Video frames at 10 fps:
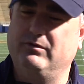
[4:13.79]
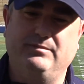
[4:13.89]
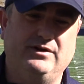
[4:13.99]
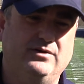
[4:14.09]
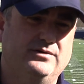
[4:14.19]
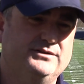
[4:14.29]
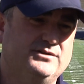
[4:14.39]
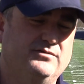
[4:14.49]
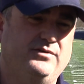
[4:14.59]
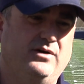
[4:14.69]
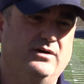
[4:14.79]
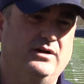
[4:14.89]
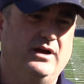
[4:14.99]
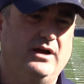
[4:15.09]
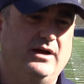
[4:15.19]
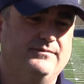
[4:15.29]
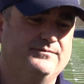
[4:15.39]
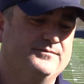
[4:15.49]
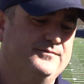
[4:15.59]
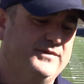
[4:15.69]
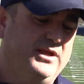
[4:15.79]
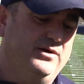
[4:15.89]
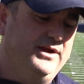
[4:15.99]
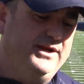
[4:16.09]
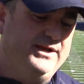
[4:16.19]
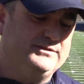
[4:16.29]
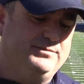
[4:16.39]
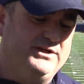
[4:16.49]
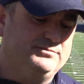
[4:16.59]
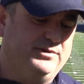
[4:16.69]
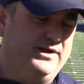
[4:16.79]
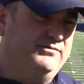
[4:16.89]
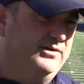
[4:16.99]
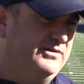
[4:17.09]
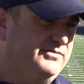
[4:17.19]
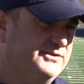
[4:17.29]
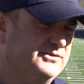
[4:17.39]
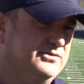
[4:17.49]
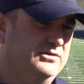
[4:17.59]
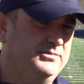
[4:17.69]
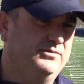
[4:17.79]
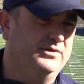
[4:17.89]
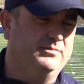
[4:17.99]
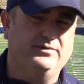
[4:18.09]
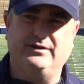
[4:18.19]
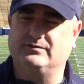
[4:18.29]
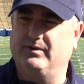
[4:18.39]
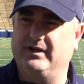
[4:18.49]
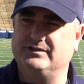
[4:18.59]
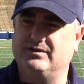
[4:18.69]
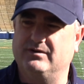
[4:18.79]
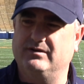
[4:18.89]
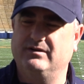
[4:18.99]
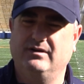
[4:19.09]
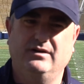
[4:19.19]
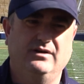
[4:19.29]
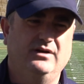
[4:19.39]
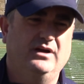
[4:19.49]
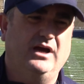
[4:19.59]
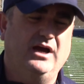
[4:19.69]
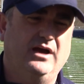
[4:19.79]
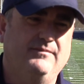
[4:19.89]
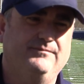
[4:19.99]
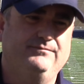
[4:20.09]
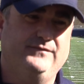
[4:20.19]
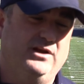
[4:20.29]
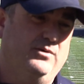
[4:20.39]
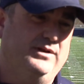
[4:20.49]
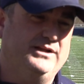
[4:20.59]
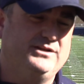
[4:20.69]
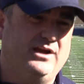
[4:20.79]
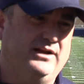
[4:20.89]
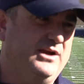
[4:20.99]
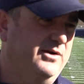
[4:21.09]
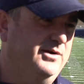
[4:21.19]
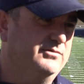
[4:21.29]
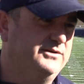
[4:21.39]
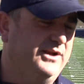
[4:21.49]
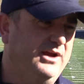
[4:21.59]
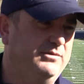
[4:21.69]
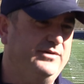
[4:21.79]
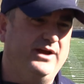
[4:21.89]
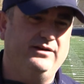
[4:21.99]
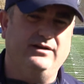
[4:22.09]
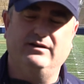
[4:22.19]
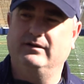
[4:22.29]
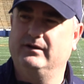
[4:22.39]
we've been doing so far. He's played very physical. Been really pleased with what he's doing. And that kind of carried over today. We've had to